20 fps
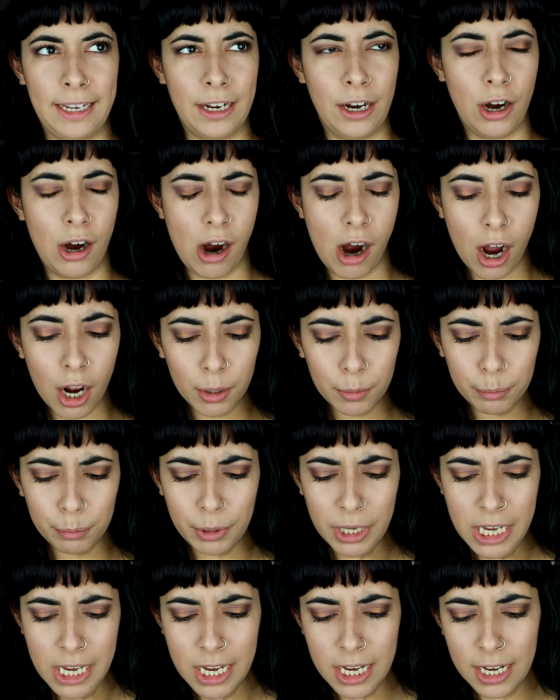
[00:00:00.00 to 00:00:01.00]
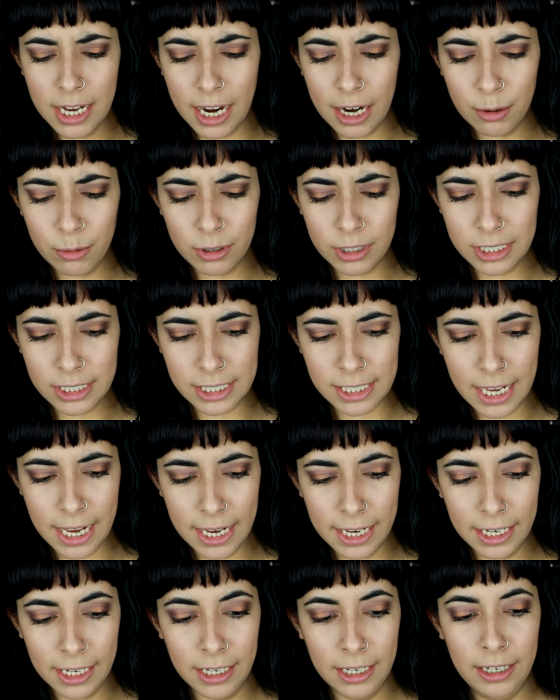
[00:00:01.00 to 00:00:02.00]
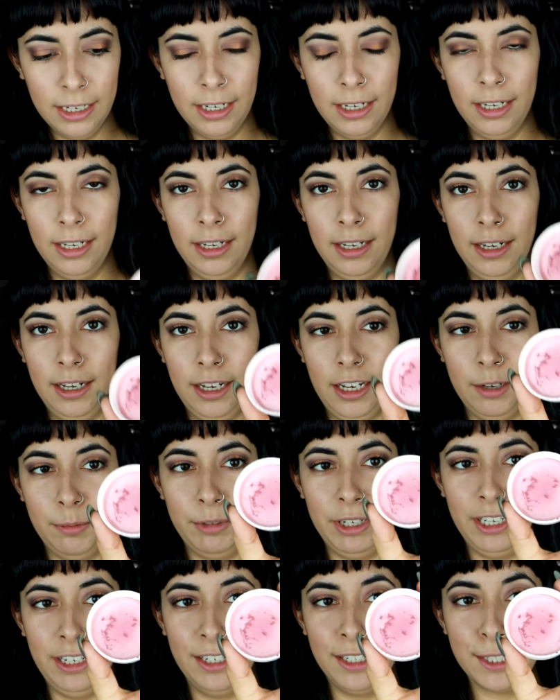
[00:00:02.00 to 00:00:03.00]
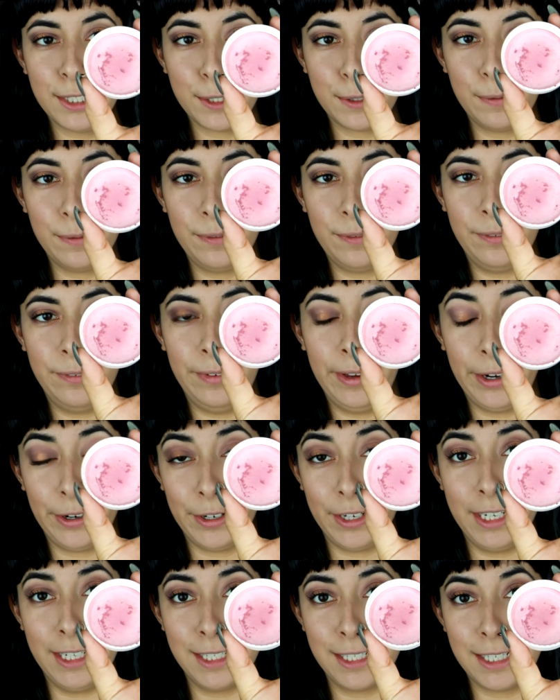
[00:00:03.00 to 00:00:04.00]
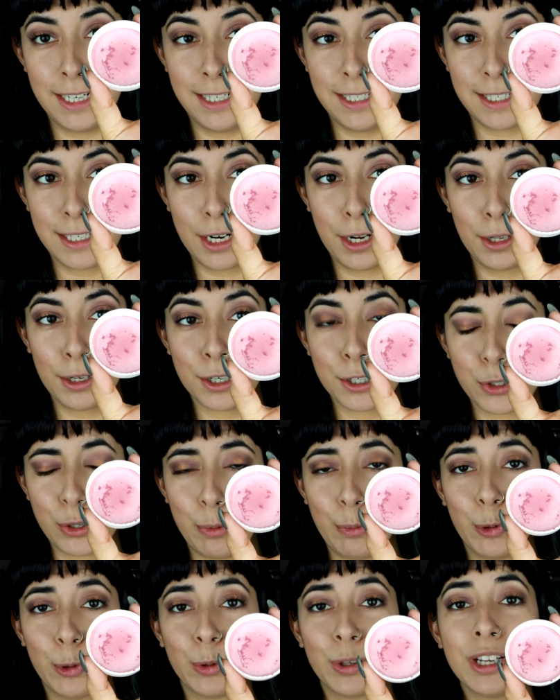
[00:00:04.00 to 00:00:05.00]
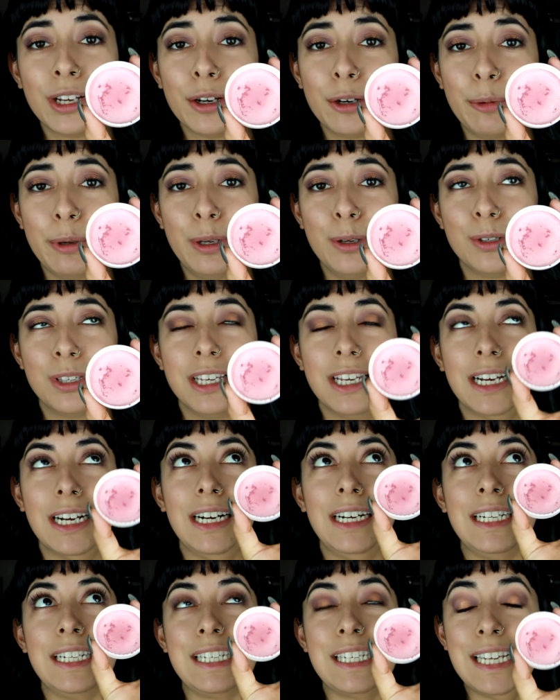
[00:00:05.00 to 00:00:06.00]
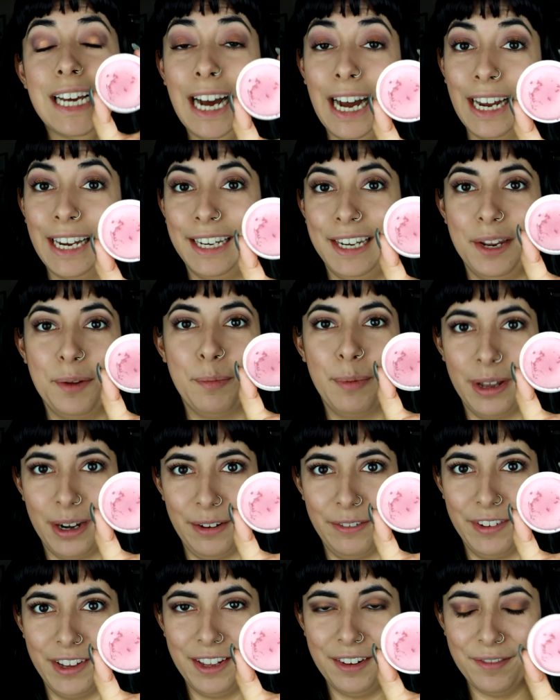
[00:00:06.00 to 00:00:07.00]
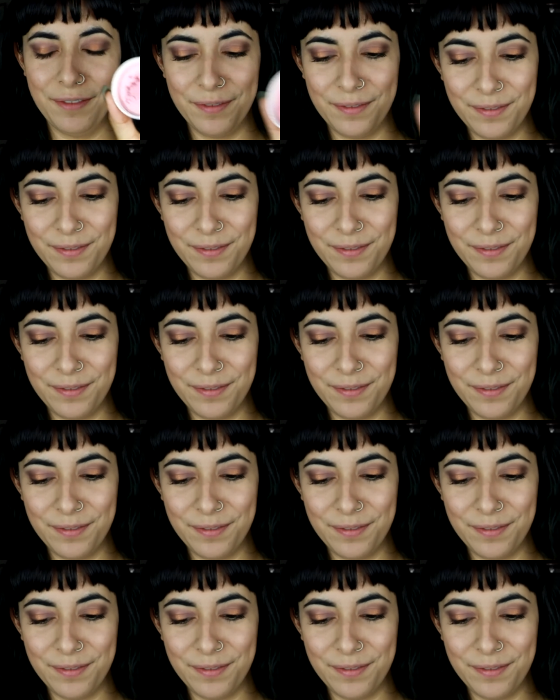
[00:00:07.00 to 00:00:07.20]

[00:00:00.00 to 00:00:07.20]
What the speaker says: a hot pink, I want to say. I mean, it's very intense color, so I'm only going to be using a tiny bit of it.